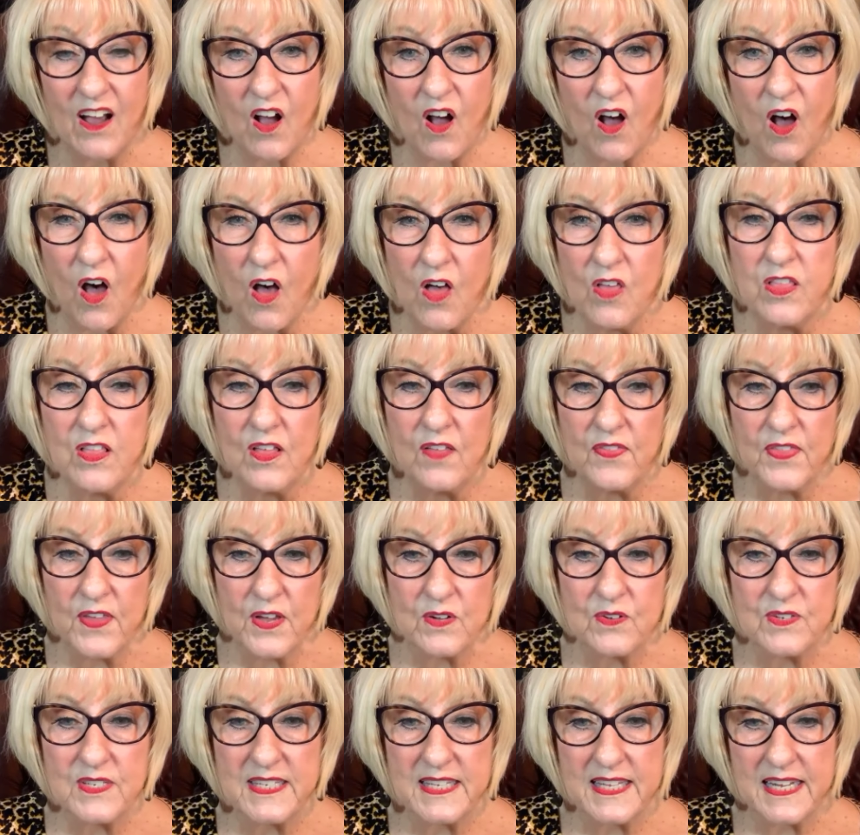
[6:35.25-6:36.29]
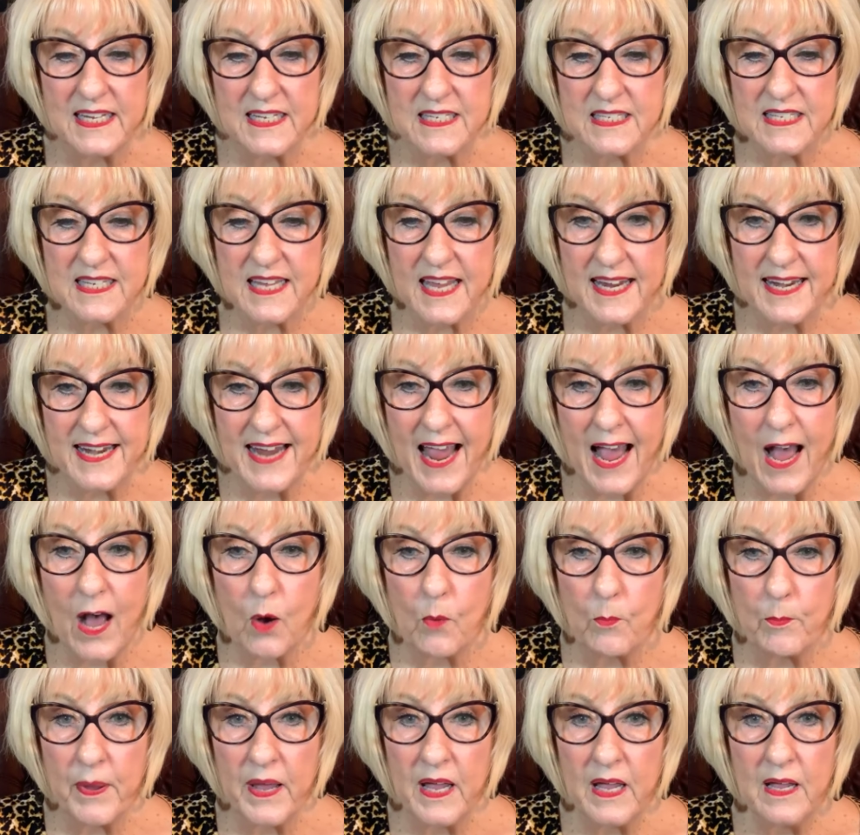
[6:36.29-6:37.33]
all of those things can
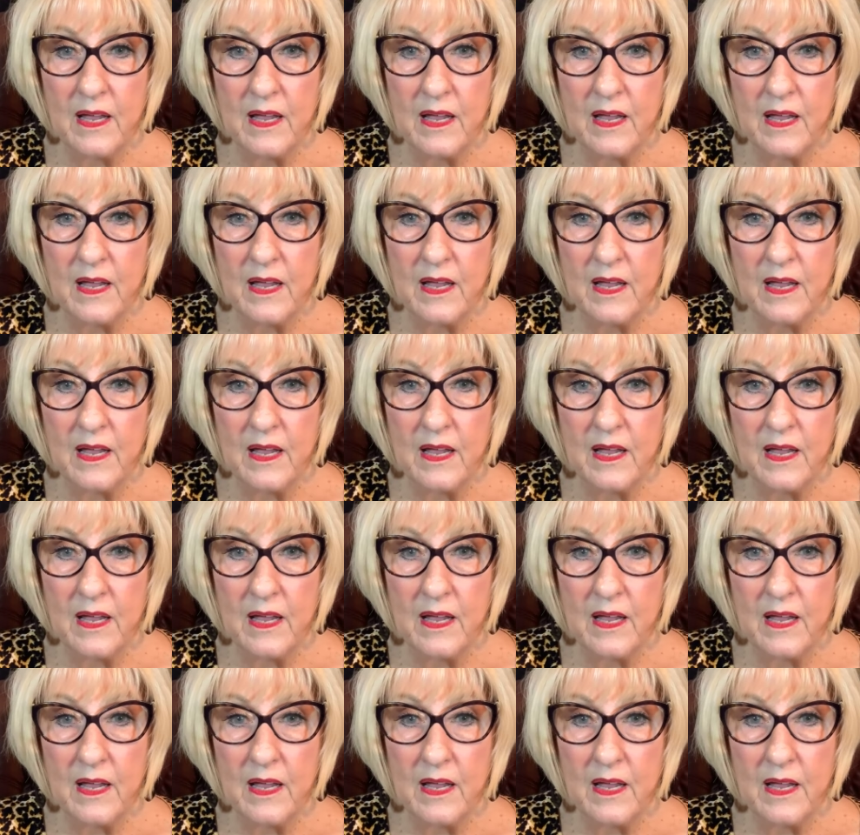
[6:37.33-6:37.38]
help